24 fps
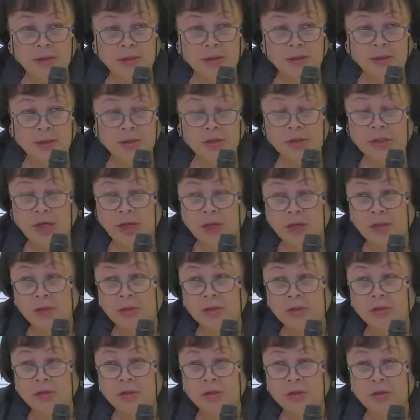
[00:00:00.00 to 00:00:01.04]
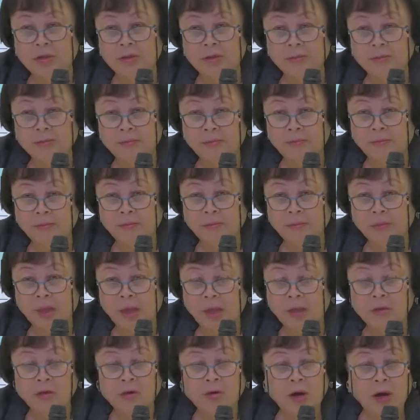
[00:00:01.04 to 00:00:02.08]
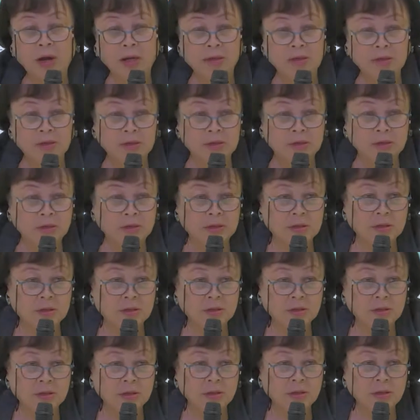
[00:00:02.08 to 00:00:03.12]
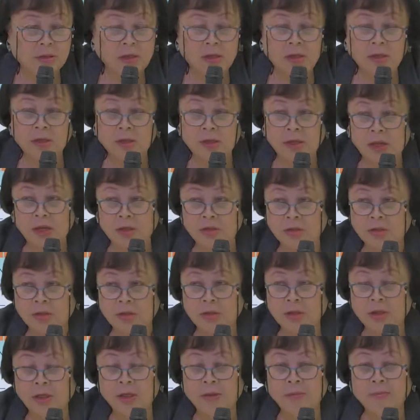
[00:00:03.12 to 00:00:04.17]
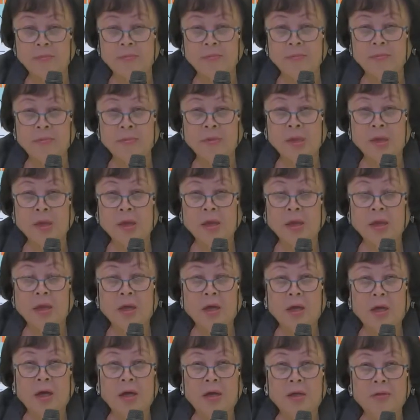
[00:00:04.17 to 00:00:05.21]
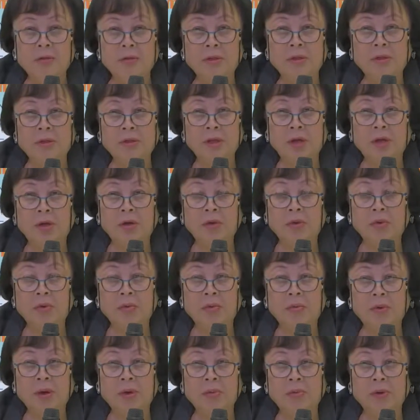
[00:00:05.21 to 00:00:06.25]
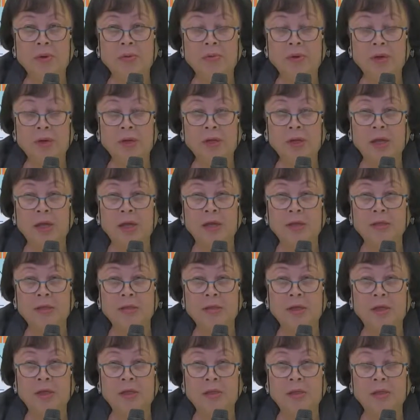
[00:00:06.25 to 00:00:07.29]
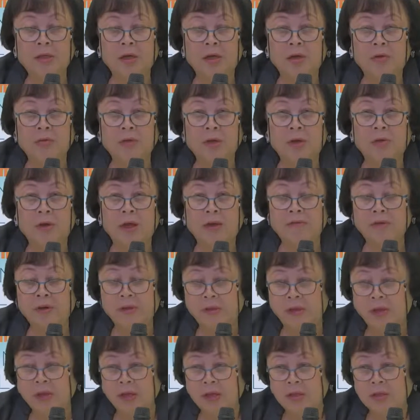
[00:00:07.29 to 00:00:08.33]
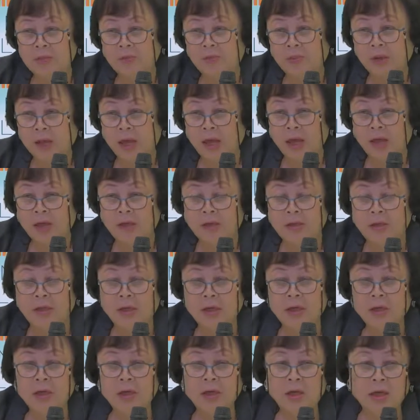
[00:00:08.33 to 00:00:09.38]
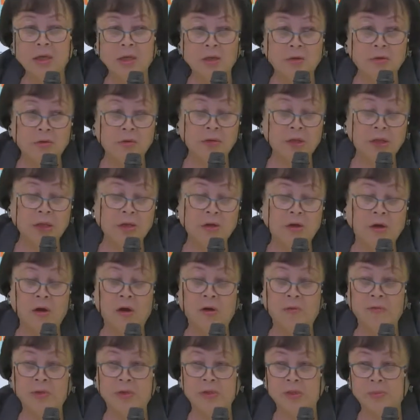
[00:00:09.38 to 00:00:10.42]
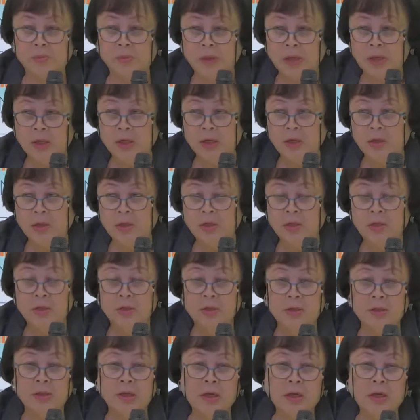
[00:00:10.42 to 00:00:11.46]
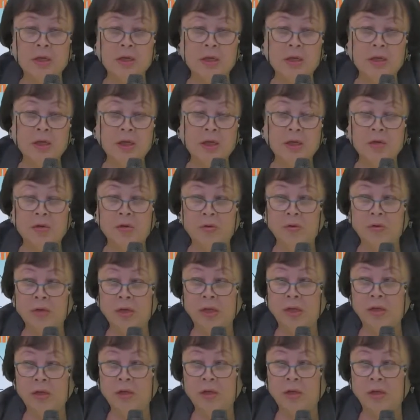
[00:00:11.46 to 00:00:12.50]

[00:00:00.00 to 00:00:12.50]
challenge and crisis internationally. So when we realize that although everything is planned, including all of the speakers, including